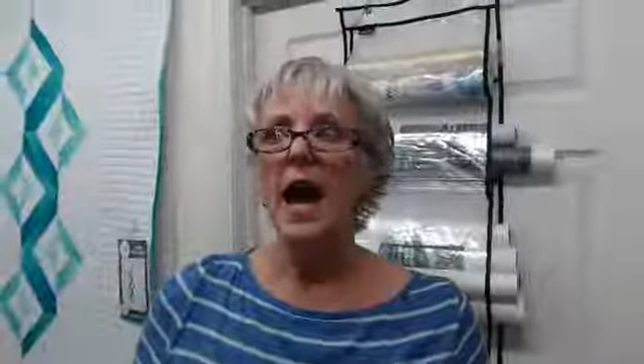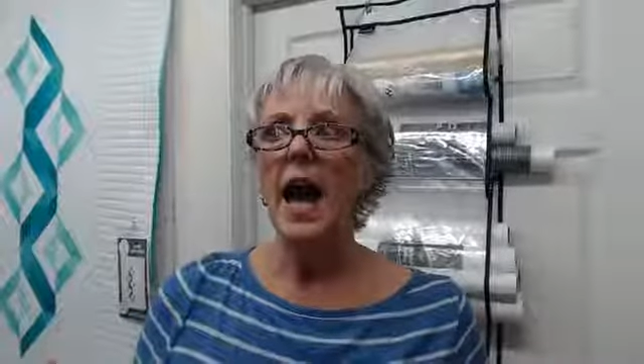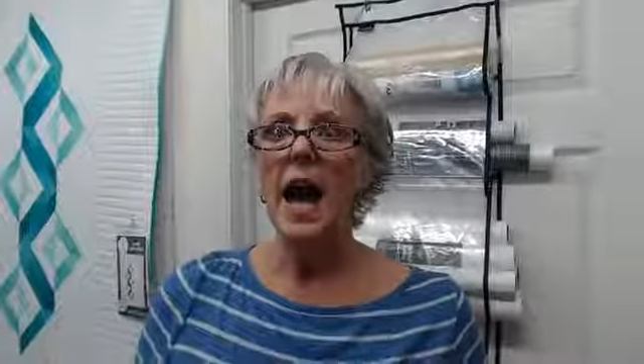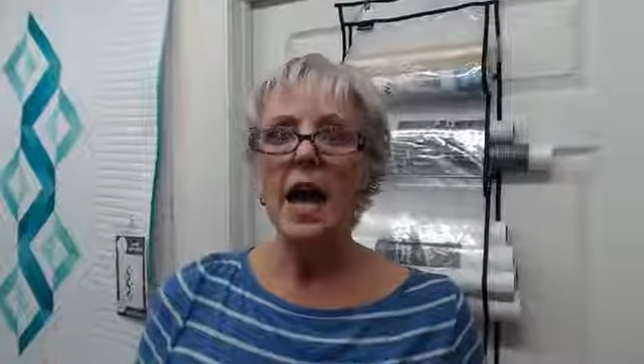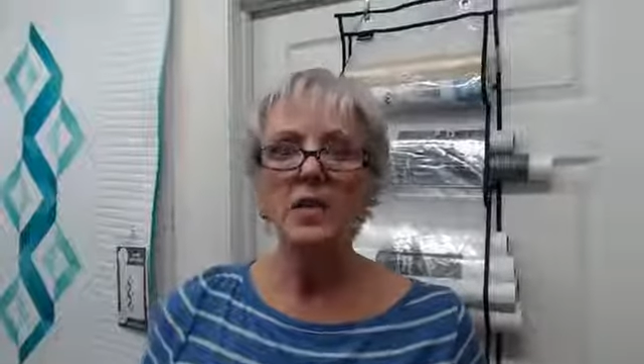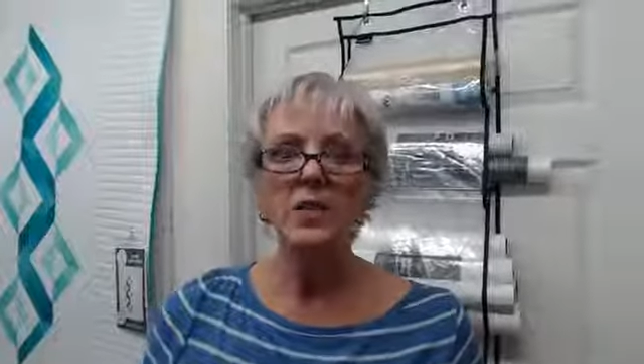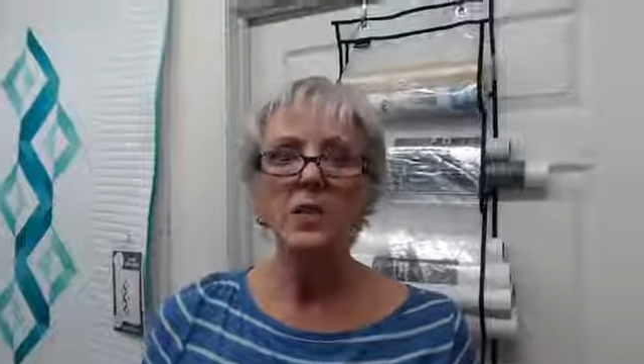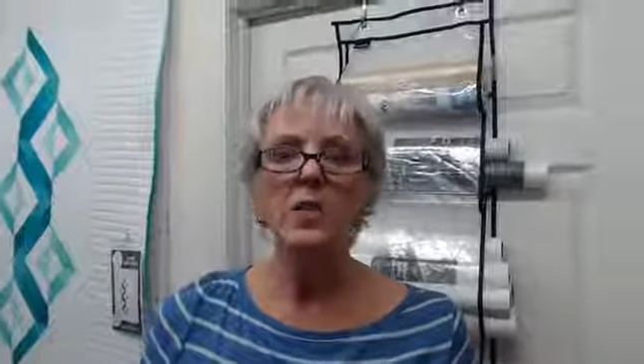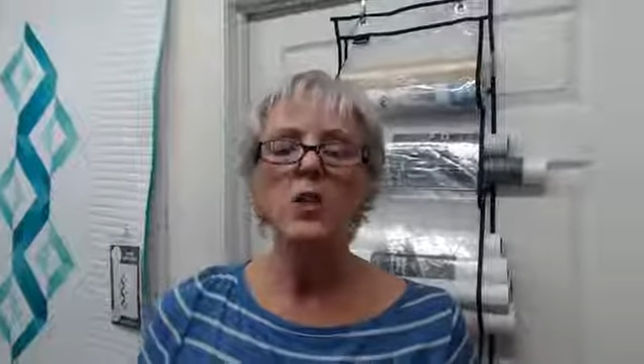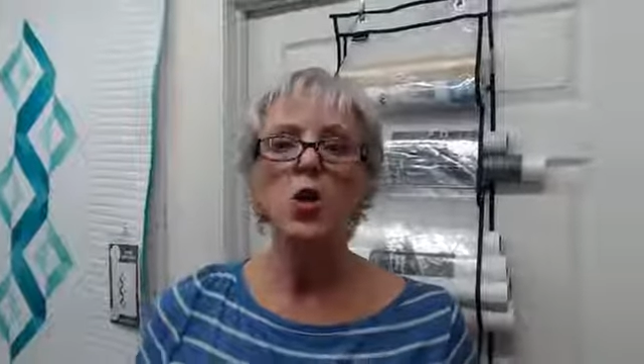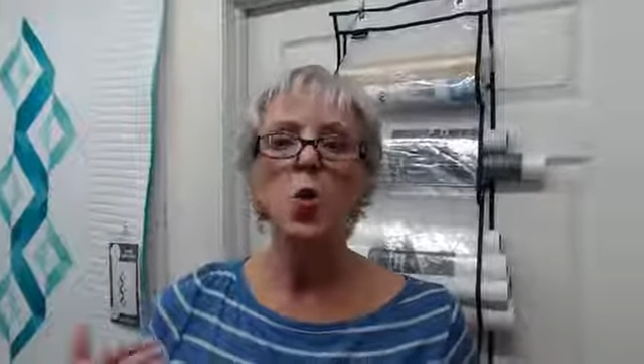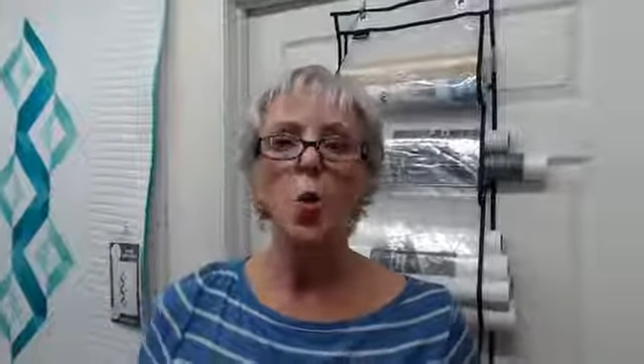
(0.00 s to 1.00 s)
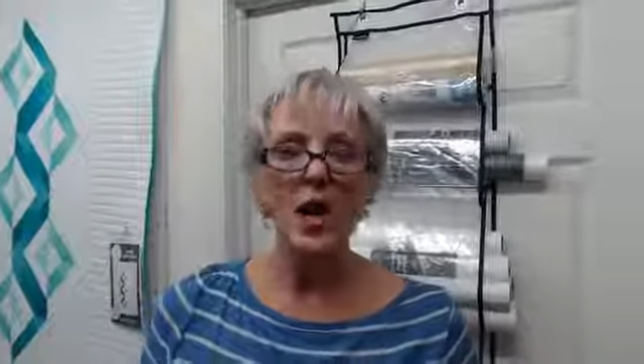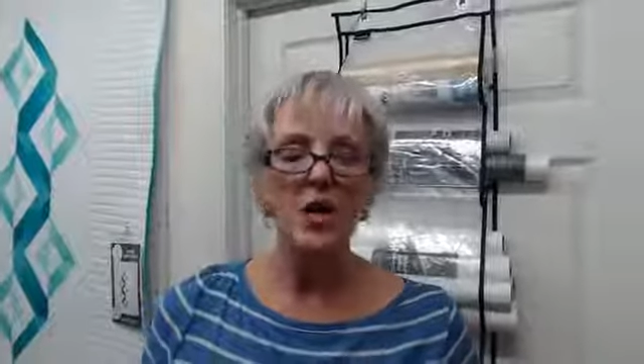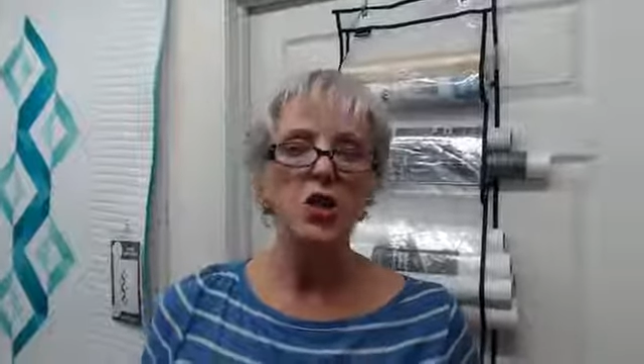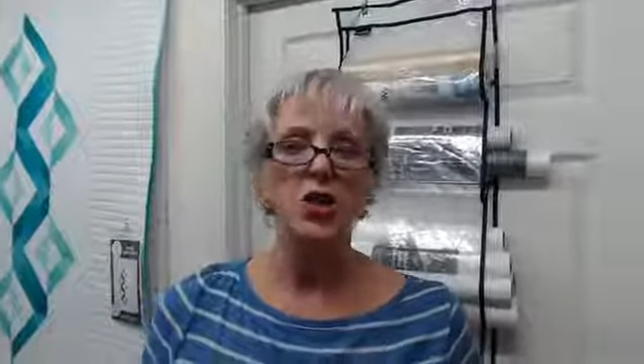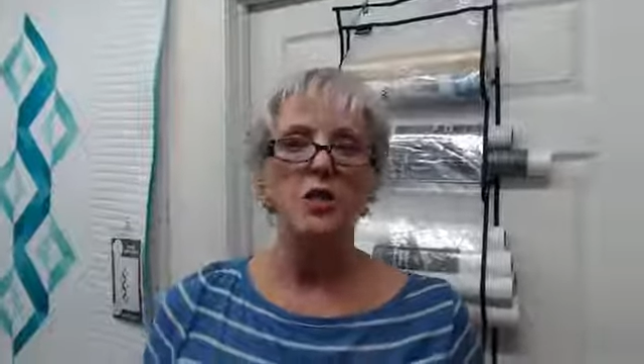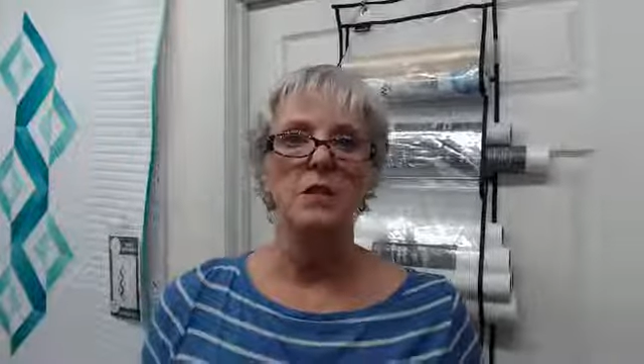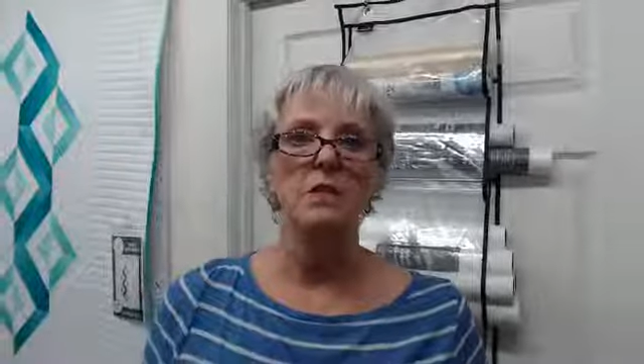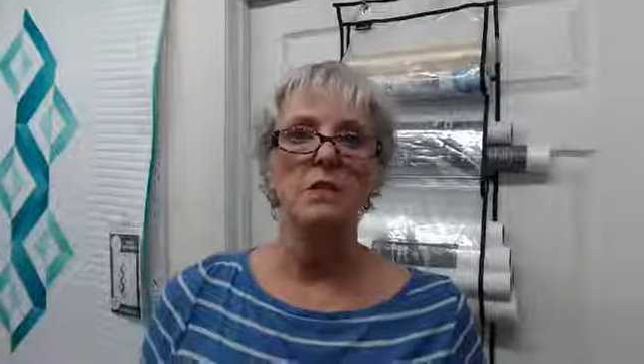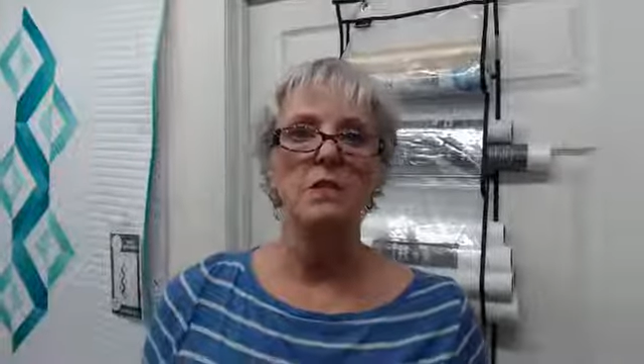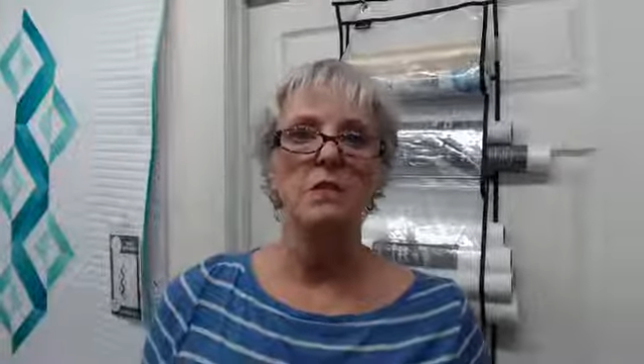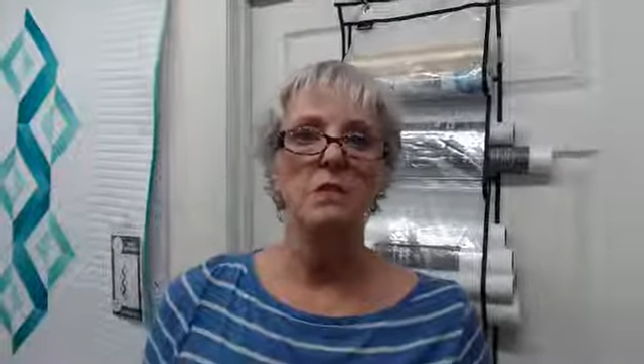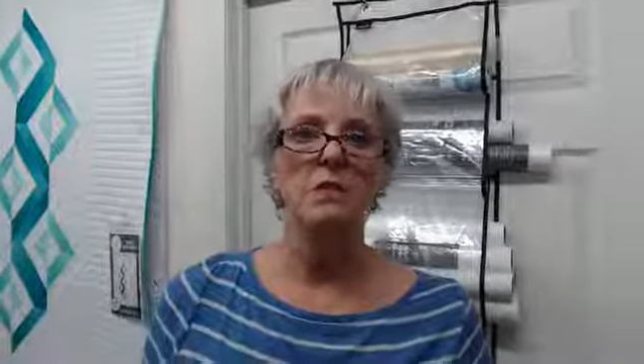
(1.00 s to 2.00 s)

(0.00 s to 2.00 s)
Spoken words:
ask questions.